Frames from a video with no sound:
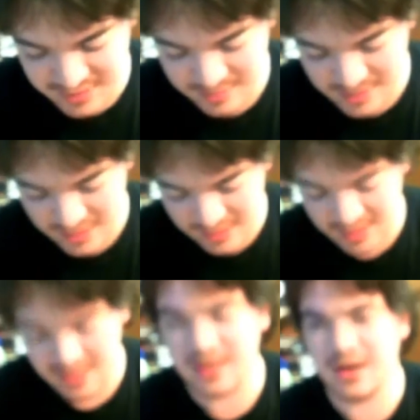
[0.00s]
of the
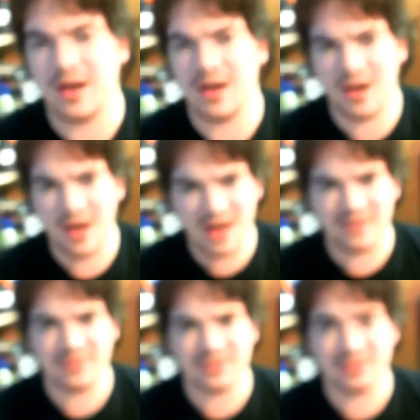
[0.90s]
market and a lot of
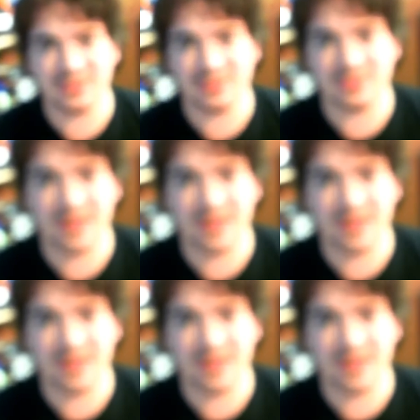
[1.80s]
listeners.